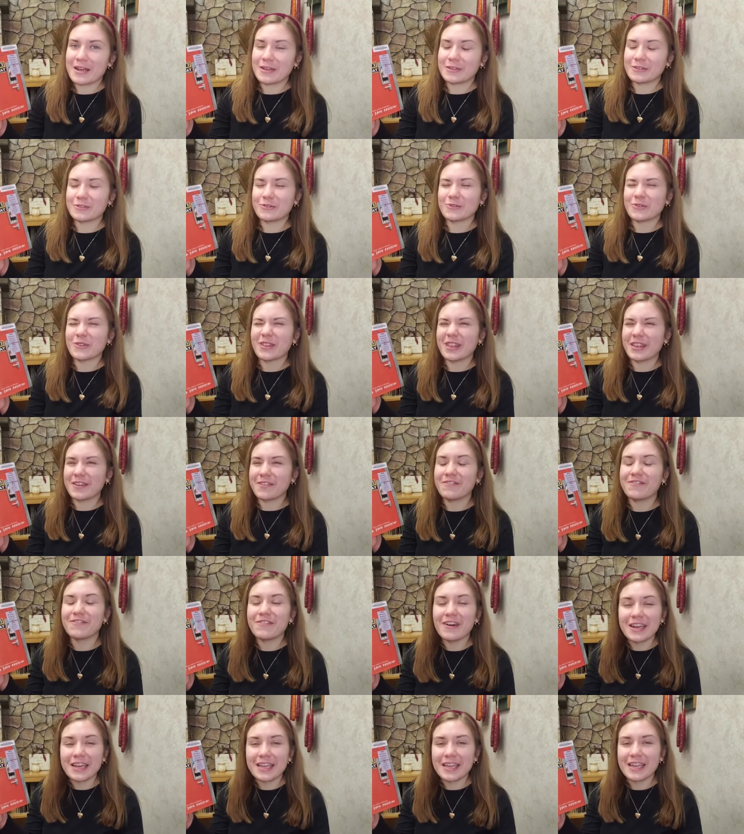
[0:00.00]
and it's really
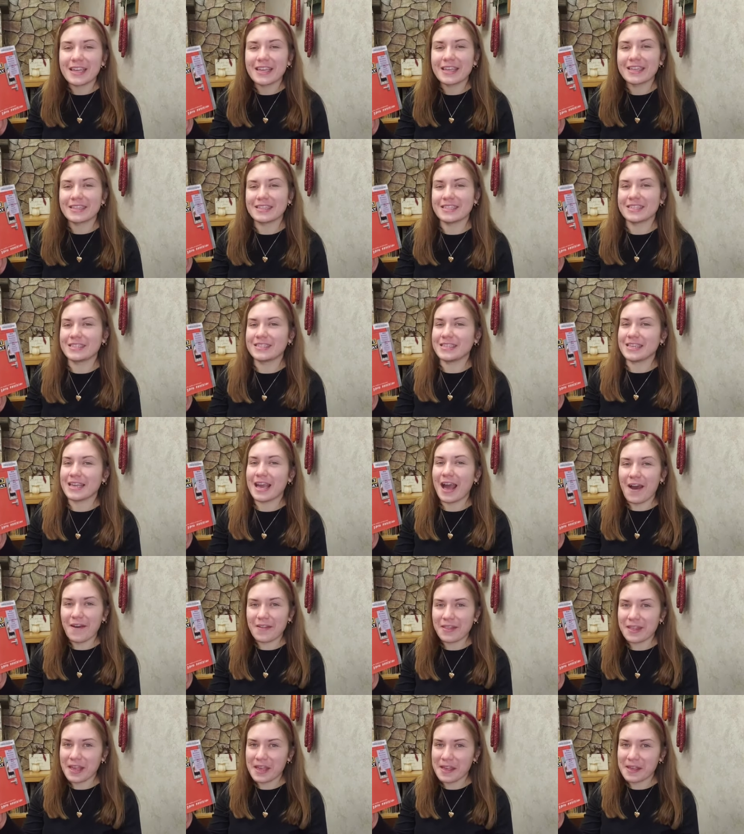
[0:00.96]
funny to see
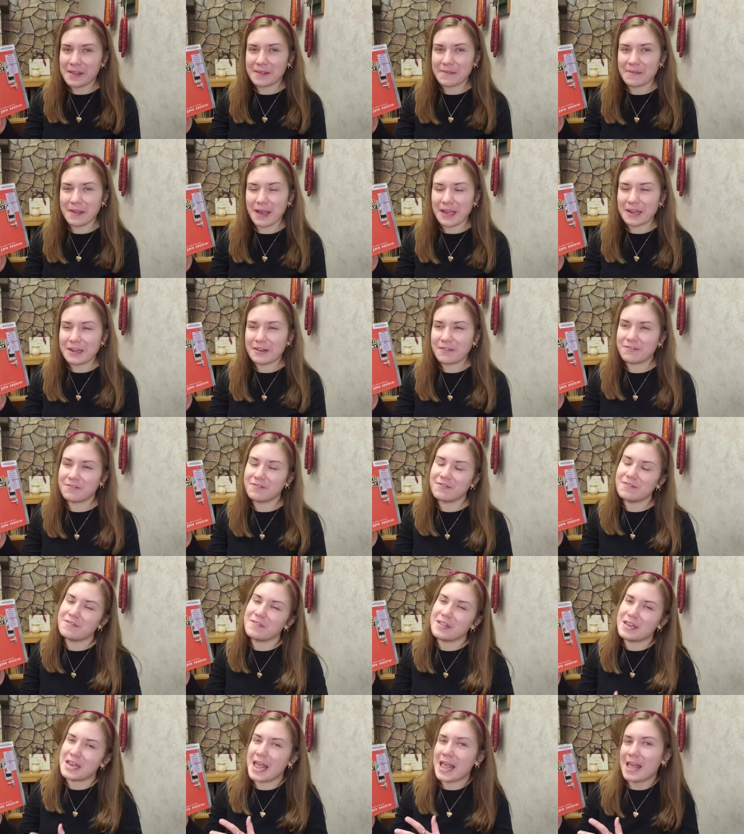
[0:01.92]
how they kind of
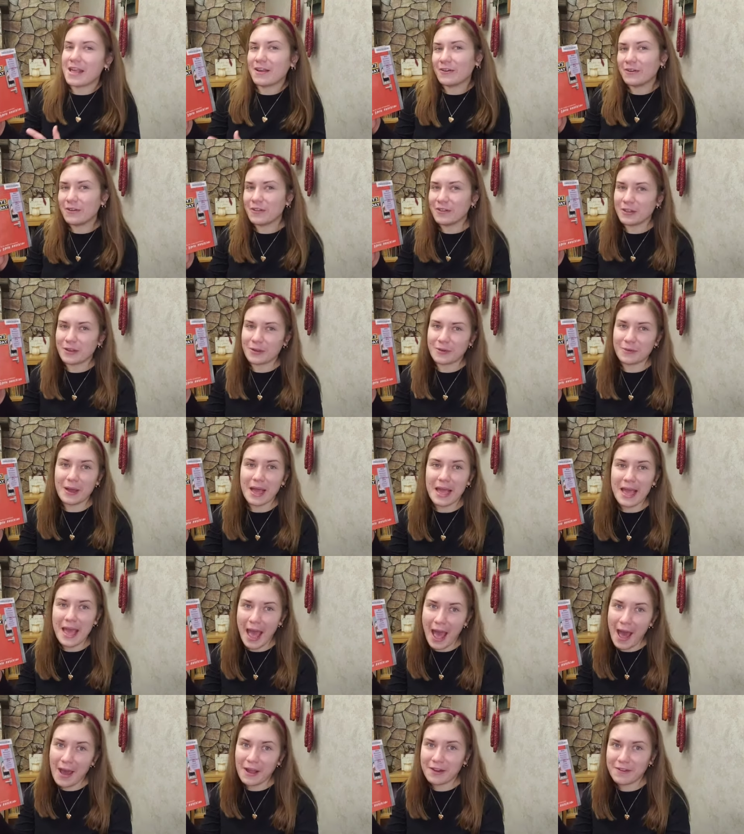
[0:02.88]
finagle their
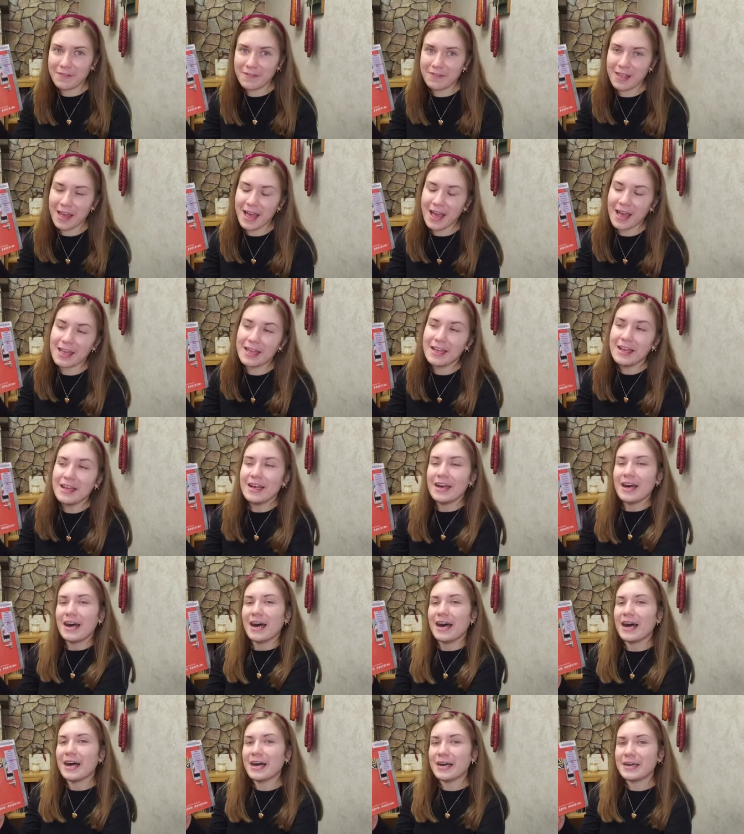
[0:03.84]
way out of that.
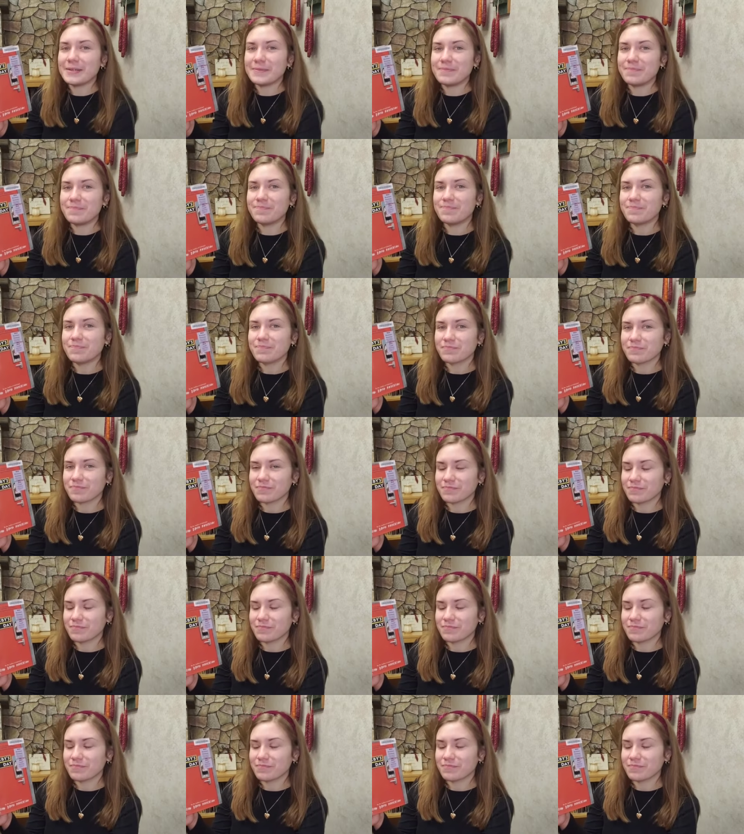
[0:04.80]
Um,